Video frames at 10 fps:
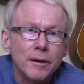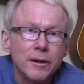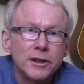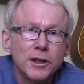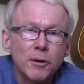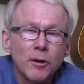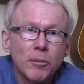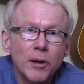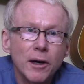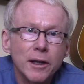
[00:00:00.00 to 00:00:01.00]
the 0
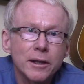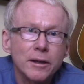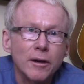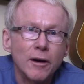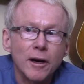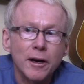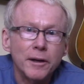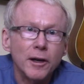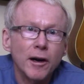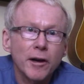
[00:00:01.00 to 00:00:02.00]
mark on
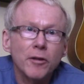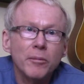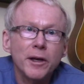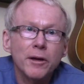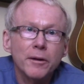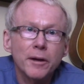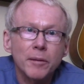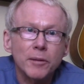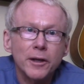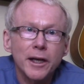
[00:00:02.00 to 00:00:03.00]
the audio meter that
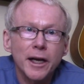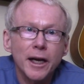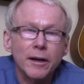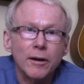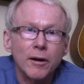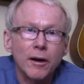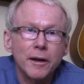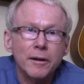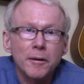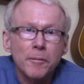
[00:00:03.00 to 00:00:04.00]
I'm looking at
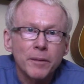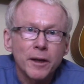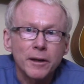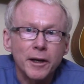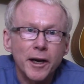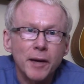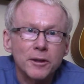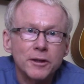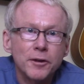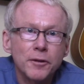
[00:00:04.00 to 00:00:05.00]
on the
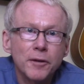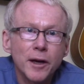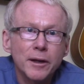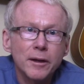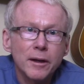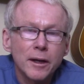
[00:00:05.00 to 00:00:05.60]
camera's viewfinder.